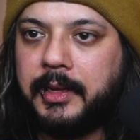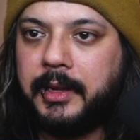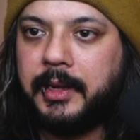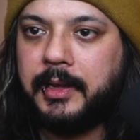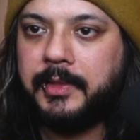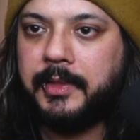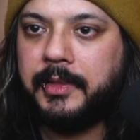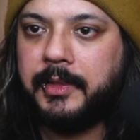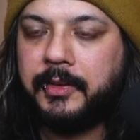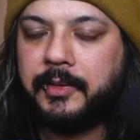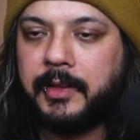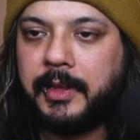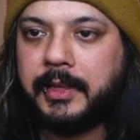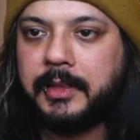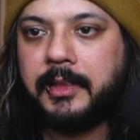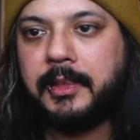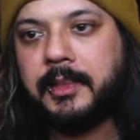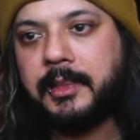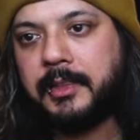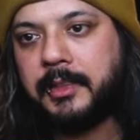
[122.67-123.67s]
then there's,
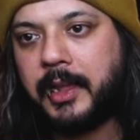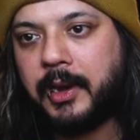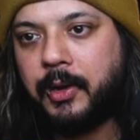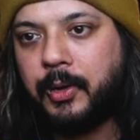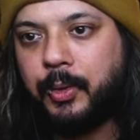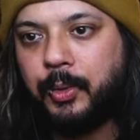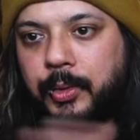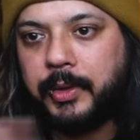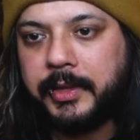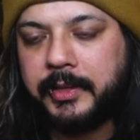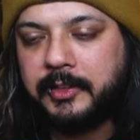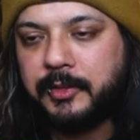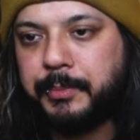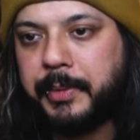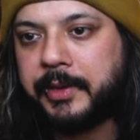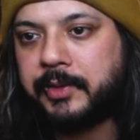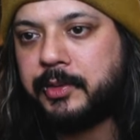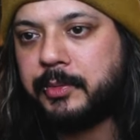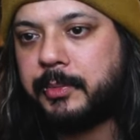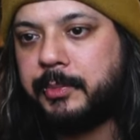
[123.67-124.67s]
like, that whole, like,
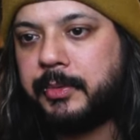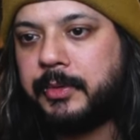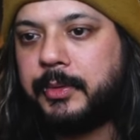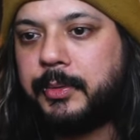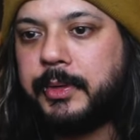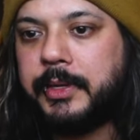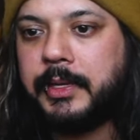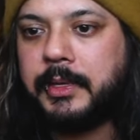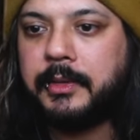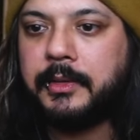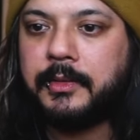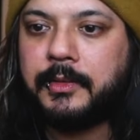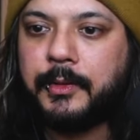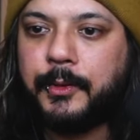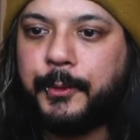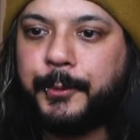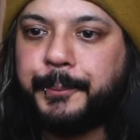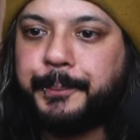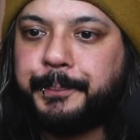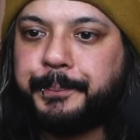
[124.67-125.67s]
spectrum in between.
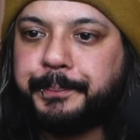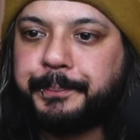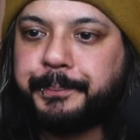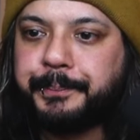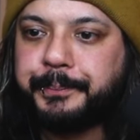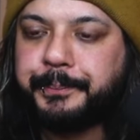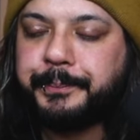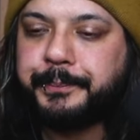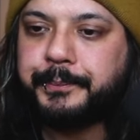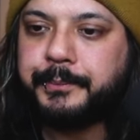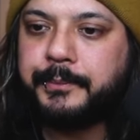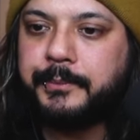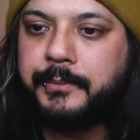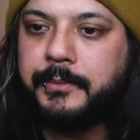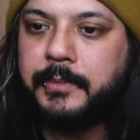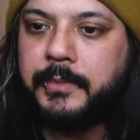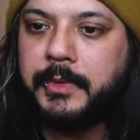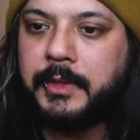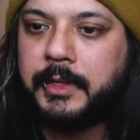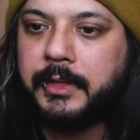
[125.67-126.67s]
So
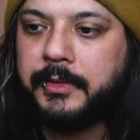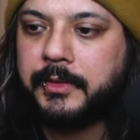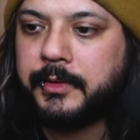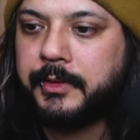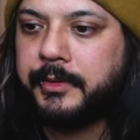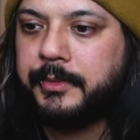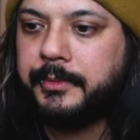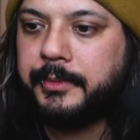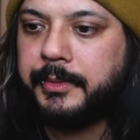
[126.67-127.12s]
it's good.